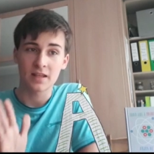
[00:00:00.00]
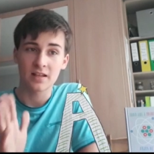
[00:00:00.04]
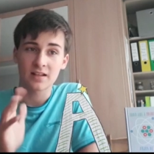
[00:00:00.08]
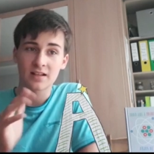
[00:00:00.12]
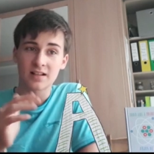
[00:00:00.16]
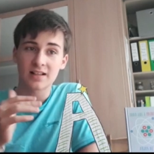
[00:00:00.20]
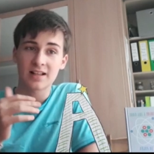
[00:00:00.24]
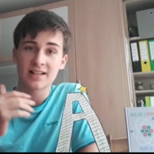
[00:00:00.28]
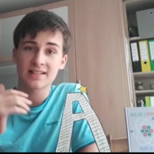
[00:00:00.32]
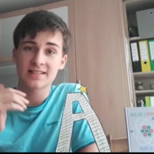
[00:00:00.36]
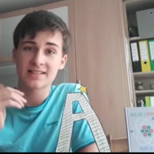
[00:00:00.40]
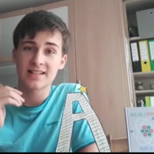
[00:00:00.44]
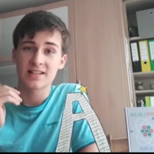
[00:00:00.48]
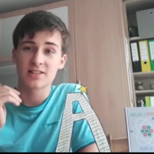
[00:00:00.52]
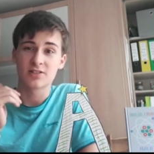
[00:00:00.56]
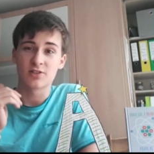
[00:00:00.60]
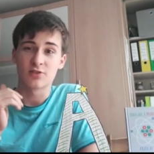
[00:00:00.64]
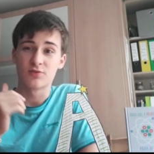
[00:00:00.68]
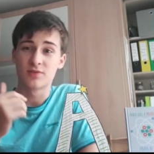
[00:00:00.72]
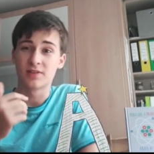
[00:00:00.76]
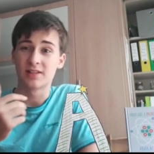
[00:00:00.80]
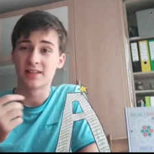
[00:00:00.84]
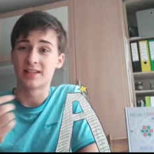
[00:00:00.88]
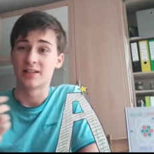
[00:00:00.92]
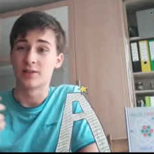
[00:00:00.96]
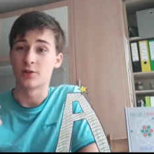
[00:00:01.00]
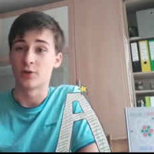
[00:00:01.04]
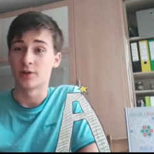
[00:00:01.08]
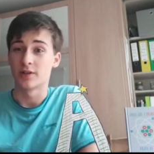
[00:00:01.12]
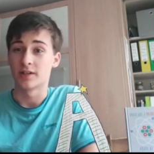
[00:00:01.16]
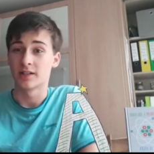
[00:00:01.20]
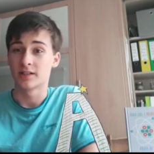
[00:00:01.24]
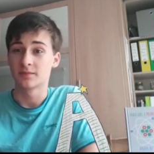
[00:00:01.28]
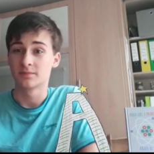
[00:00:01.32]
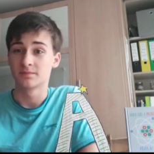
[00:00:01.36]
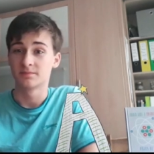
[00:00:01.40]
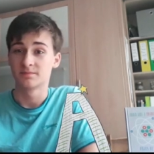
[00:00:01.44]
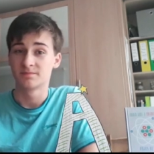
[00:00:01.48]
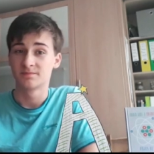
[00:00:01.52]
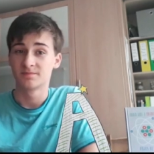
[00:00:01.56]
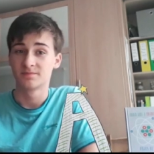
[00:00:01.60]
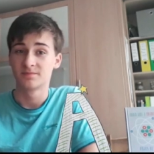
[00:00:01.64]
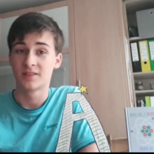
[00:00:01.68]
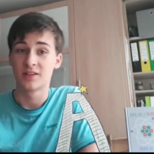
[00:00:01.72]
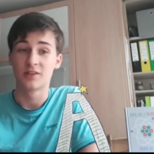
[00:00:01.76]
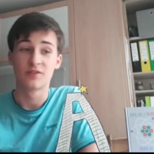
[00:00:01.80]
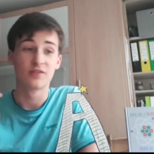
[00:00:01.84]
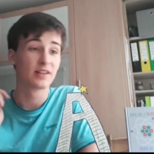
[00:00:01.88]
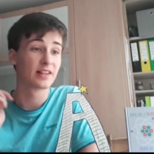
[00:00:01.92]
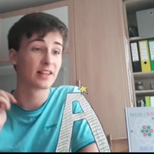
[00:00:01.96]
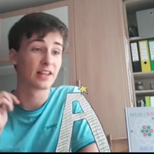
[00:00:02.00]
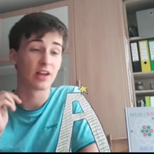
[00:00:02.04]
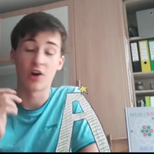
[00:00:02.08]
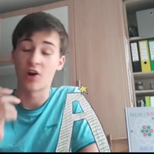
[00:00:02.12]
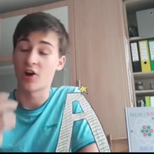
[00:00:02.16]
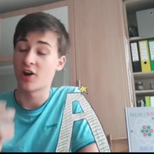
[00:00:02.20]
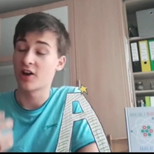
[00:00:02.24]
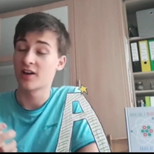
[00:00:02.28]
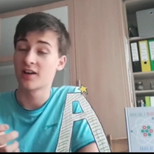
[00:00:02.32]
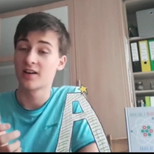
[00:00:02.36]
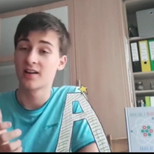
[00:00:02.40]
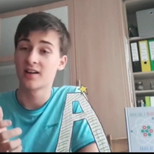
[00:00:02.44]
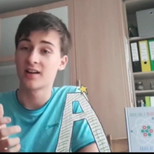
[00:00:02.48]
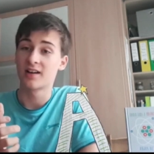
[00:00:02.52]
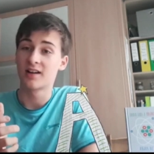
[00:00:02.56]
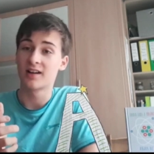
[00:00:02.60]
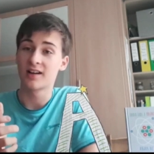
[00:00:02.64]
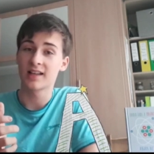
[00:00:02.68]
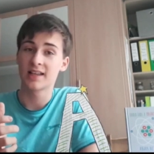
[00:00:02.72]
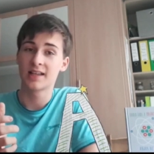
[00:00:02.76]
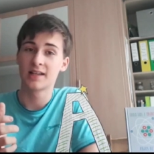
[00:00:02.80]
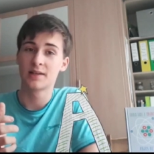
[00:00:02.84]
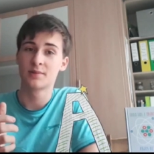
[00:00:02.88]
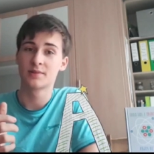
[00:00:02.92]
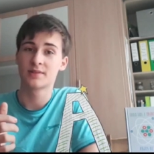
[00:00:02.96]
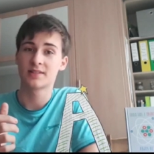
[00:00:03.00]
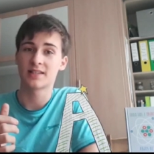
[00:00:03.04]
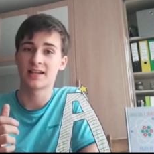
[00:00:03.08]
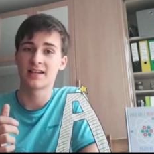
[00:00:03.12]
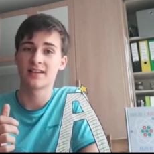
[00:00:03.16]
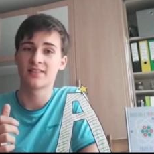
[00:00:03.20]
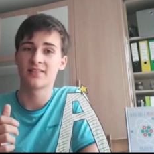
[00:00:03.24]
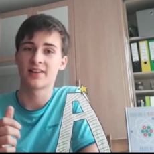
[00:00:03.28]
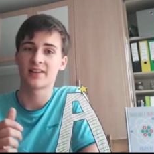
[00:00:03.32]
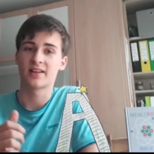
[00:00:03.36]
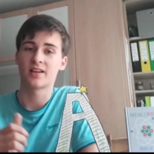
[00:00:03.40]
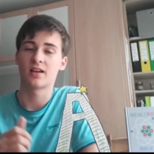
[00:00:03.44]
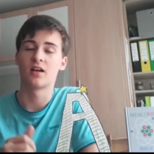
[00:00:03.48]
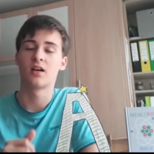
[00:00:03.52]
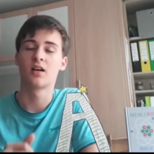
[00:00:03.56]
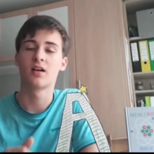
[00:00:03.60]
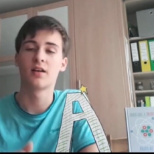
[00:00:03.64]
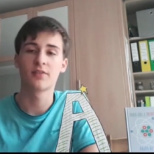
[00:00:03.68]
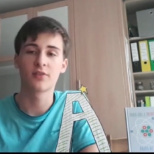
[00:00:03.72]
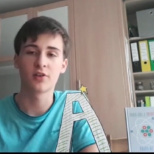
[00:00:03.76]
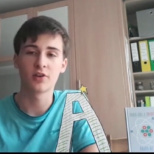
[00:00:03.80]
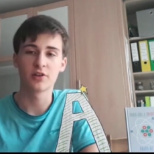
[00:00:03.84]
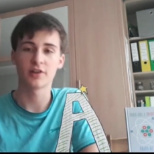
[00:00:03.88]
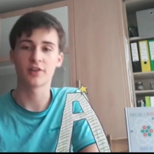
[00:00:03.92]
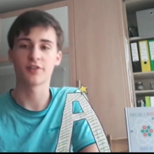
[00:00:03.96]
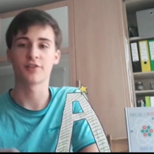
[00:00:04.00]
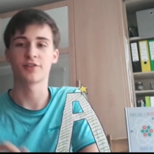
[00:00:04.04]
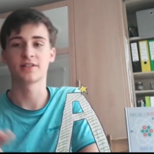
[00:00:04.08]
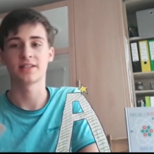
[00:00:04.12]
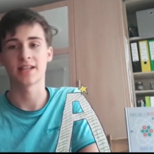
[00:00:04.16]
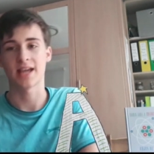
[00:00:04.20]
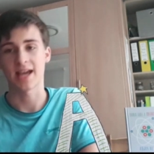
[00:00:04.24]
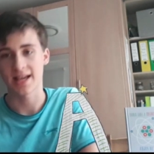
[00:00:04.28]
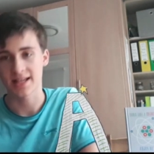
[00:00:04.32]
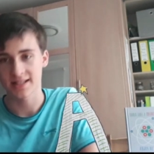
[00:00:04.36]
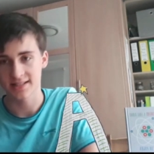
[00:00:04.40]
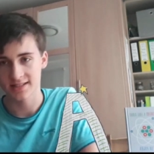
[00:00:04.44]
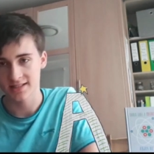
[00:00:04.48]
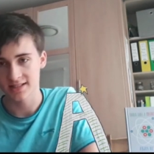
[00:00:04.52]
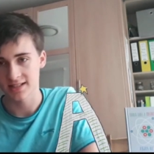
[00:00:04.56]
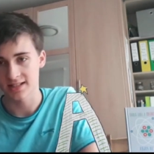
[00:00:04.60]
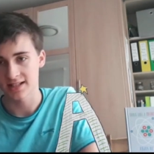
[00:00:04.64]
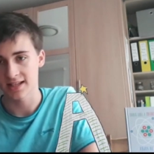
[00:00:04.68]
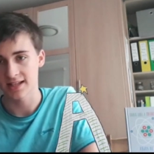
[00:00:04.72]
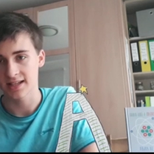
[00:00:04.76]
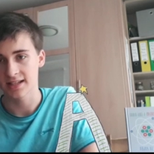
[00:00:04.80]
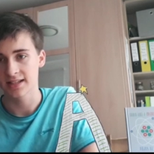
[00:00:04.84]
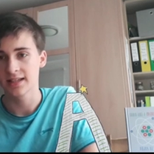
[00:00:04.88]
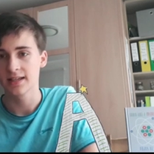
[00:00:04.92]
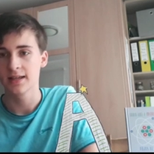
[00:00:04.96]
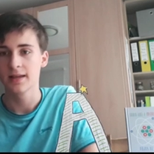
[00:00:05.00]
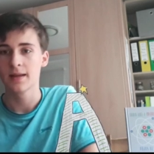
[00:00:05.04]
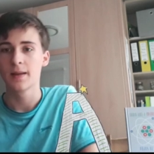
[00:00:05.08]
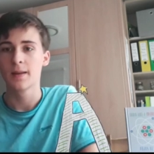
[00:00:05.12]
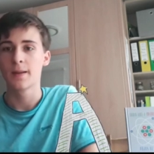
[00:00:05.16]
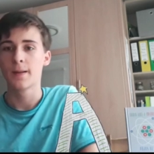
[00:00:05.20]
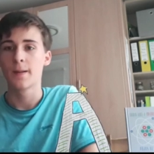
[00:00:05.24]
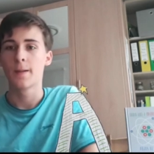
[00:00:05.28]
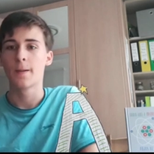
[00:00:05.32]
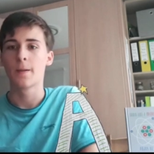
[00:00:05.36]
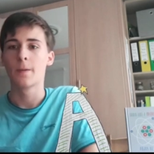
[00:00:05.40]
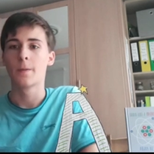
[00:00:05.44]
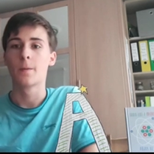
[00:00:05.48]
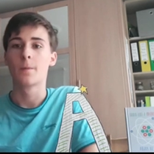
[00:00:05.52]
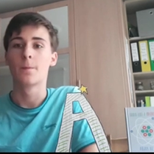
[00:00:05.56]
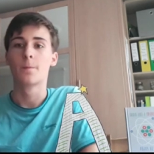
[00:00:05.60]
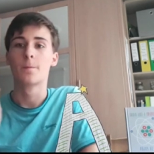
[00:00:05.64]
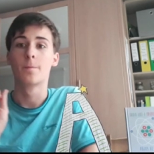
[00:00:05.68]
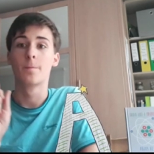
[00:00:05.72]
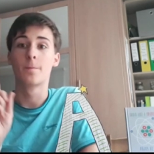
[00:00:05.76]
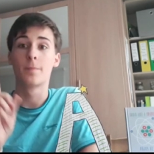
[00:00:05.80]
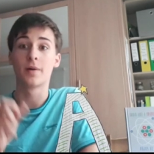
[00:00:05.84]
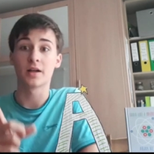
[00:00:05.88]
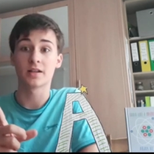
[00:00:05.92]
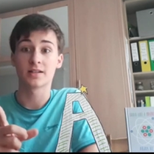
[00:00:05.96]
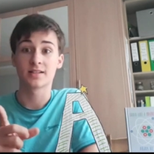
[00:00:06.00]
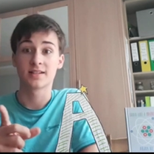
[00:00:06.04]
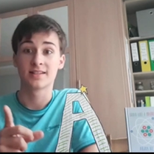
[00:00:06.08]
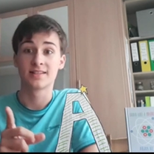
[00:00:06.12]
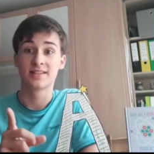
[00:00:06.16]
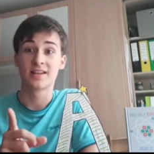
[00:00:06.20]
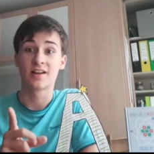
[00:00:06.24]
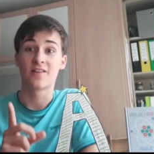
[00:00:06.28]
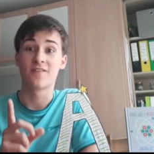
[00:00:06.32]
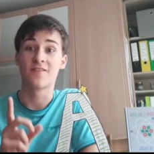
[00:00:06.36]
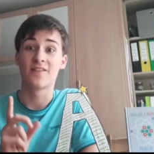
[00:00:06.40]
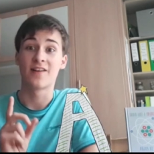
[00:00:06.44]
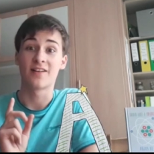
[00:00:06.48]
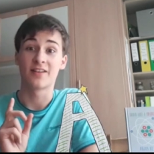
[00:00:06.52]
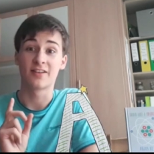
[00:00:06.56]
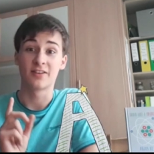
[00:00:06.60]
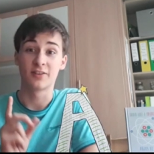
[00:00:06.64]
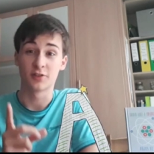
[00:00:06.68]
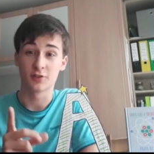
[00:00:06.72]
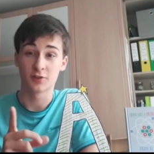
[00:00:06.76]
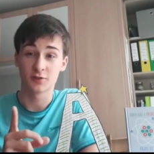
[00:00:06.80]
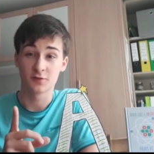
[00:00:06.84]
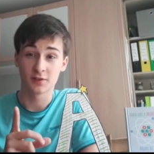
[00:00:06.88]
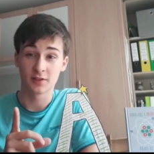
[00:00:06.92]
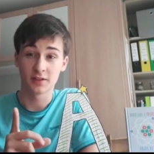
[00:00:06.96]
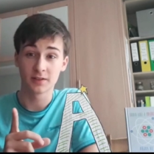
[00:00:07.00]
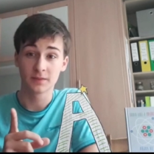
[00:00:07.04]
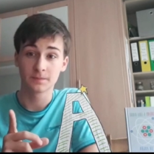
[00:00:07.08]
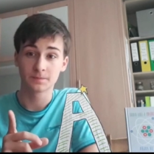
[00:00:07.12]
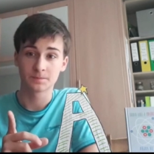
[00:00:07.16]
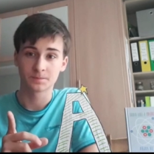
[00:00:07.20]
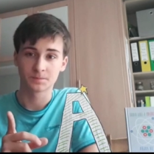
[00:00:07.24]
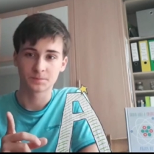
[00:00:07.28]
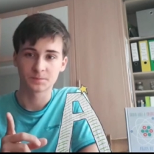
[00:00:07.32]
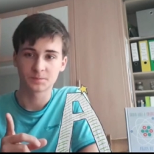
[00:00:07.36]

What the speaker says: Class tests are really annoying. They really are. It was kind of like, oh, I've got another test today, but they're very useful.